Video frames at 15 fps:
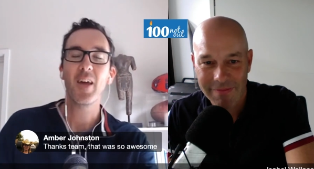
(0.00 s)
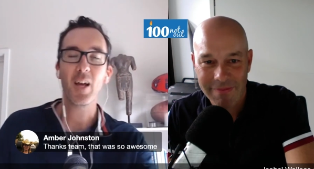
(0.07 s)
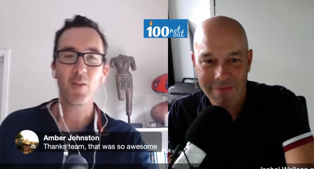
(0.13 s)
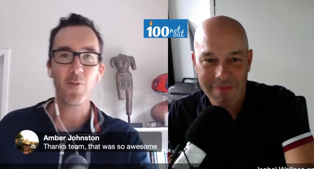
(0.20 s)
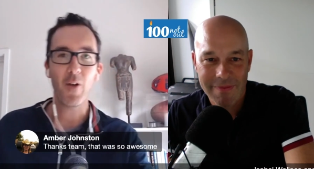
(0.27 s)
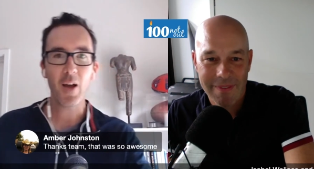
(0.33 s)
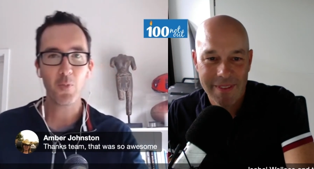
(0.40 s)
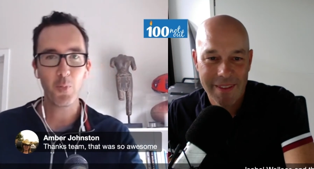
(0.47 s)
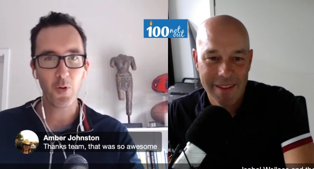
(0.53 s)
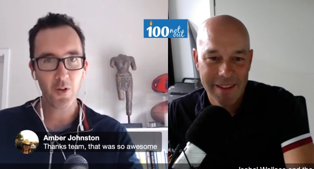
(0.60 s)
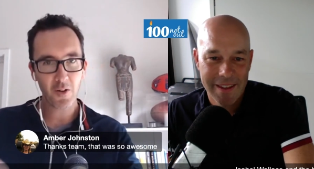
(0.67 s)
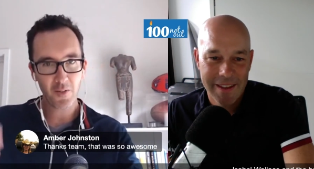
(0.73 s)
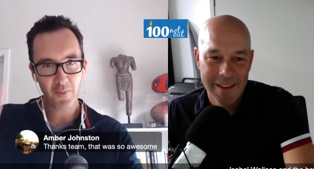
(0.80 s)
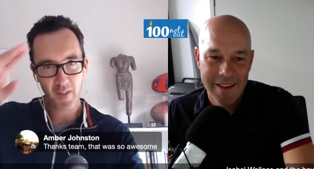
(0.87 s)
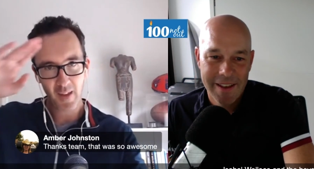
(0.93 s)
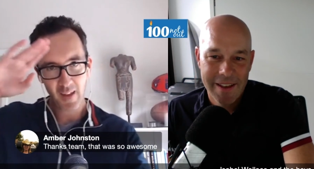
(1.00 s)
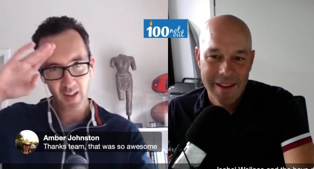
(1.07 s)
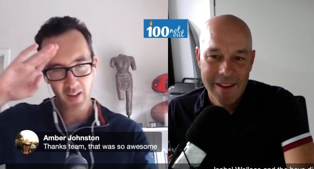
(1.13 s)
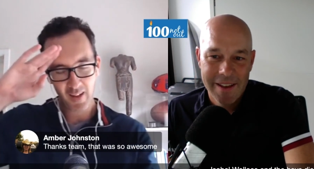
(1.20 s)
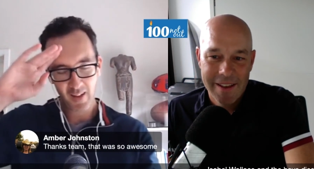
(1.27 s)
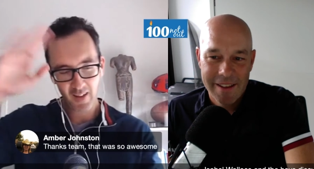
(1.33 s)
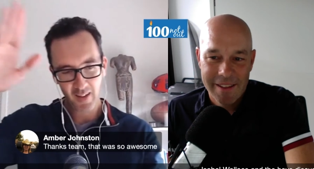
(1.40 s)
Speaker 1: Thanks, Facebook.
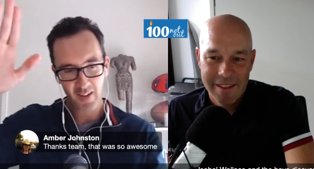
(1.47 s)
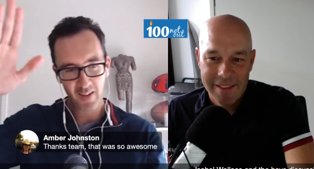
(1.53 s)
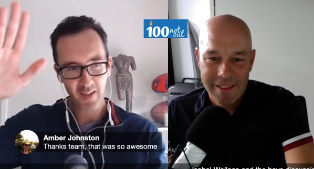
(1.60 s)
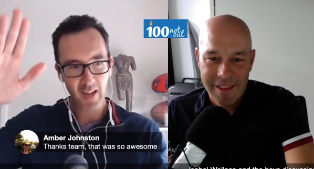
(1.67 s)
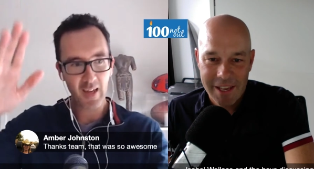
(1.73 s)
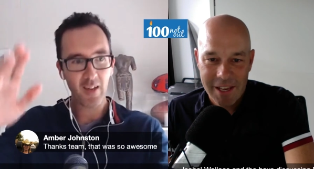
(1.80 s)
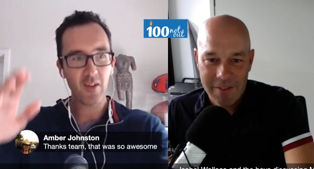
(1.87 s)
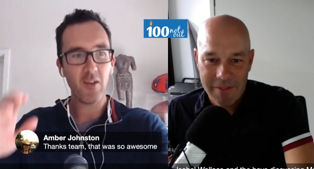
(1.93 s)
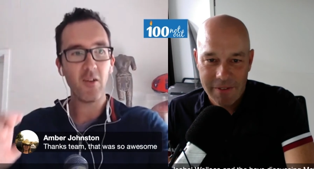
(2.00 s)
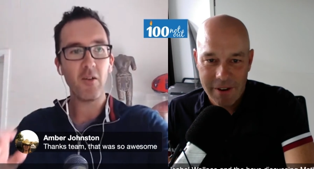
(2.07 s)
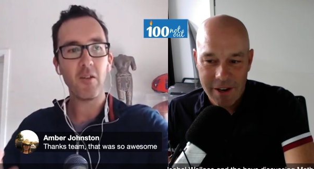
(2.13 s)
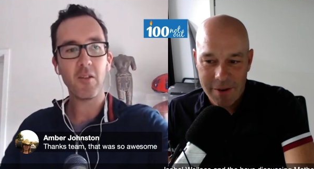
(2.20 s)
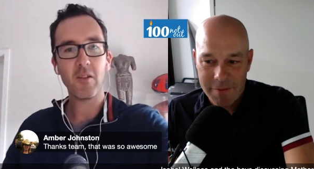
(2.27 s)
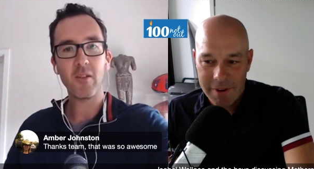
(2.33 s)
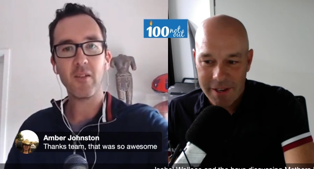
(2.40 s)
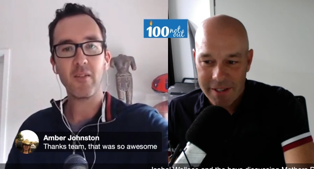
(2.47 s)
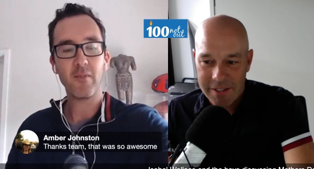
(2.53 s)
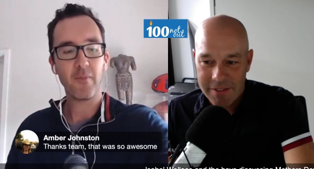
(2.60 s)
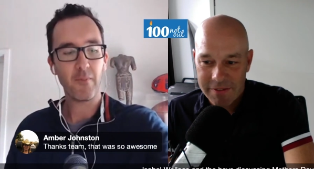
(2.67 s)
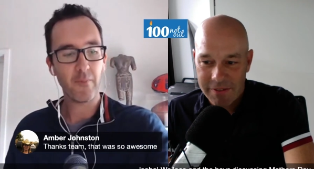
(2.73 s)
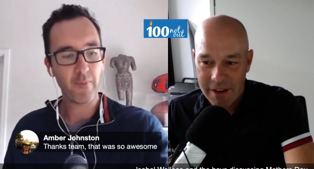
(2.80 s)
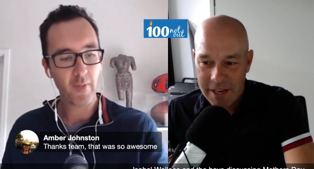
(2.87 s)
Speaker 2: Thank, thank you yous. very
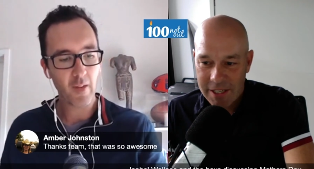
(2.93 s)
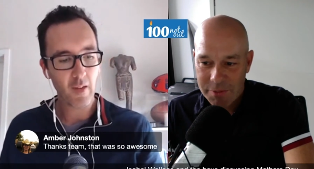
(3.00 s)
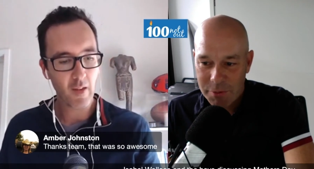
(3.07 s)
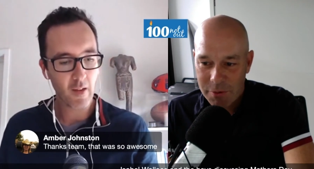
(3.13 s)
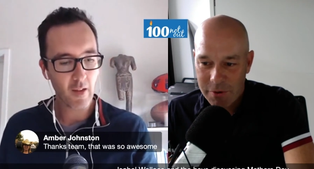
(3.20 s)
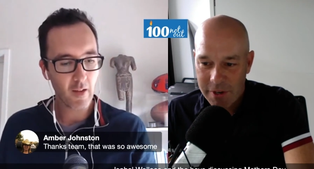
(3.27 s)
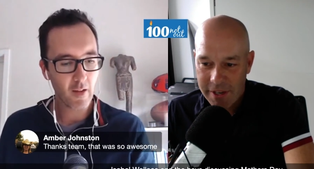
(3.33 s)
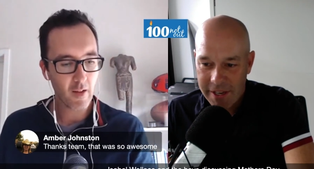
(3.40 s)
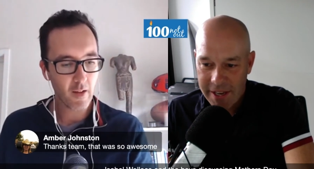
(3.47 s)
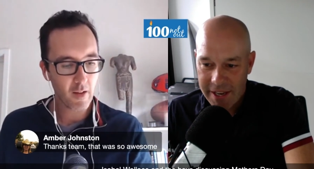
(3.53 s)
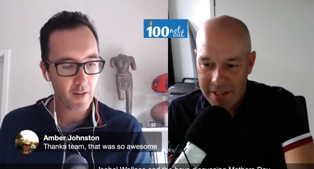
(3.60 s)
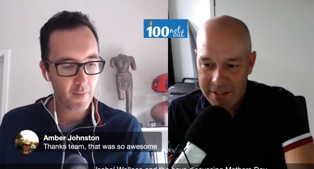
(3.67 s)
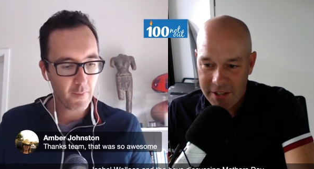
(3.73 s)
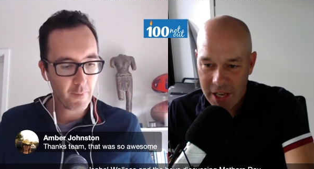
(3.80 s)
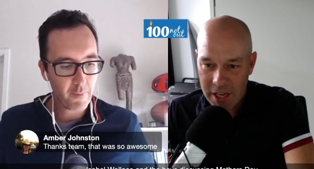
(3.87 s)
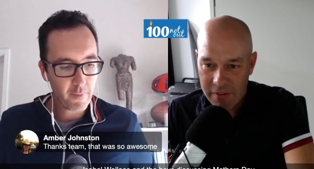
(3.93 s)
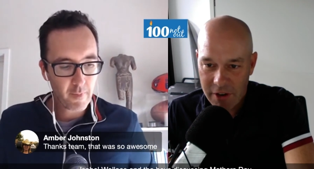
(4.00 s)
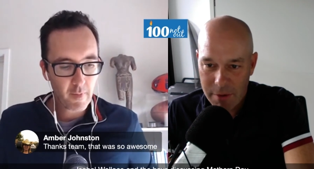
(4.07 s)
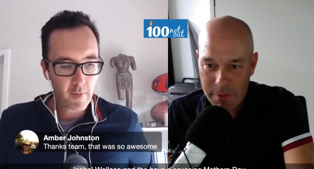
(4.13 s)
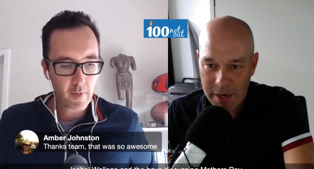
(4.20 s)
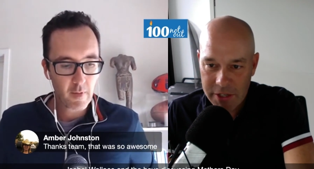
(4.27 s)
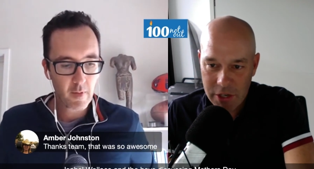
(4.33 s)
much, Facebook. Yes, thank,
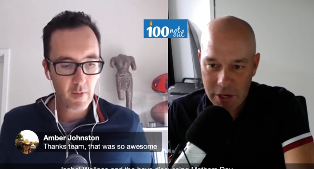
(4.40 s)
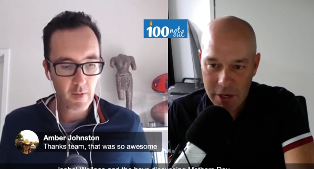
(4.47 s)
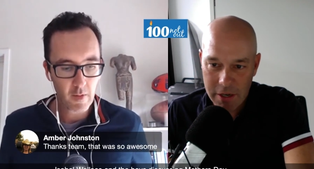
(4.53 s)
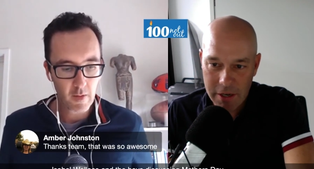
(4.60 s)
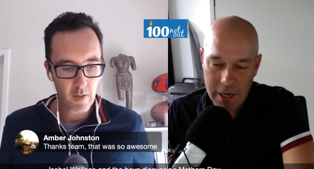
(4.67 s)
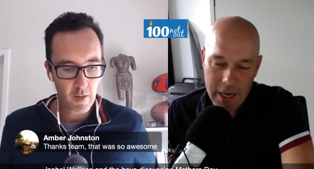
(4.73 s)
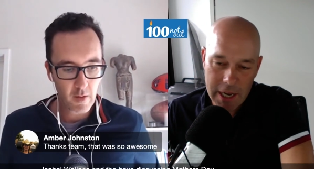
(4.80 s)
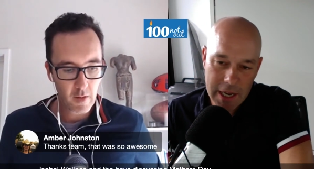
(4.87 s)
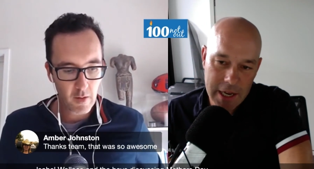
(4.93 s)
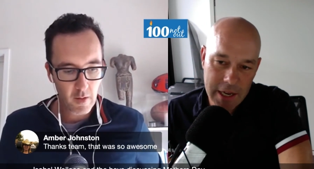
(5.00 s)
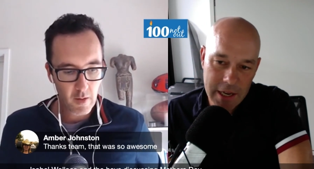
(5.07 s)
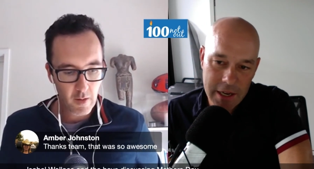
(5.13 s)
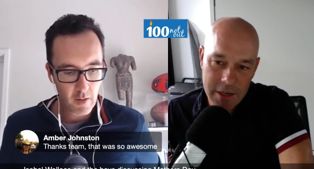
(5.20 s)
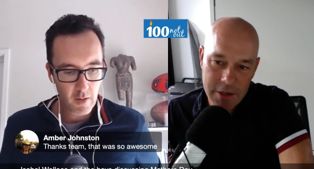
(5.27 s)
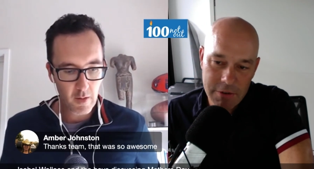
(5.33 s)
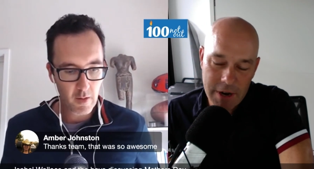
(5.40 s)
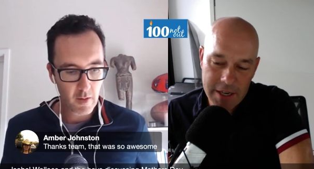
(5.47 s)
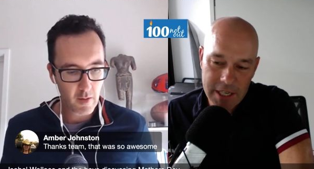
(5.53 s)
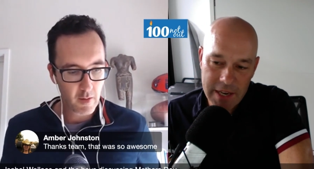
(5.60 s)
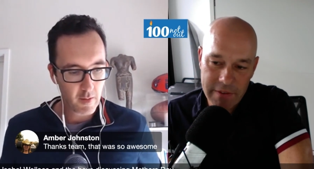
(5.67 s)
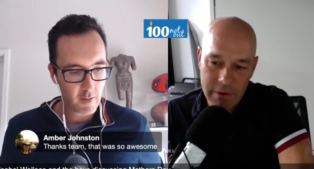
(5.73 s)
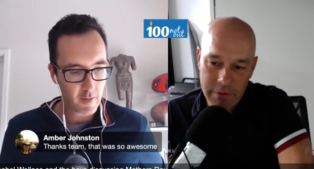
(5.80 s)
thank you very much. Uh,
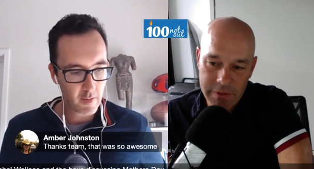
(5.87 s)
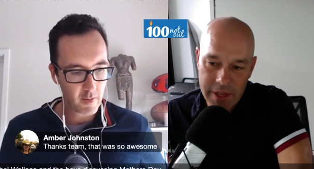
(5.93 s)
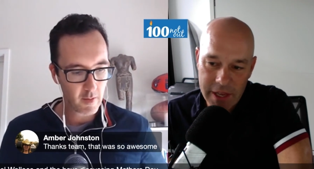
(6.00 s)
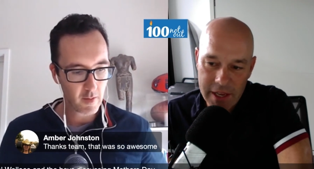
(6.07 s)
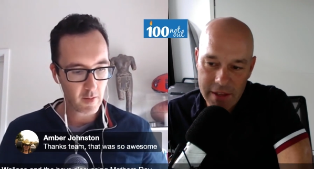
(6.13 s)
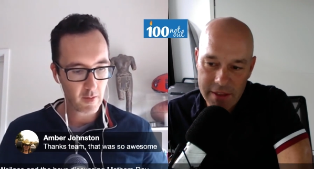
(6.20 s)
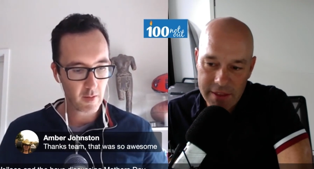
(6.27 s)
great to have you over there.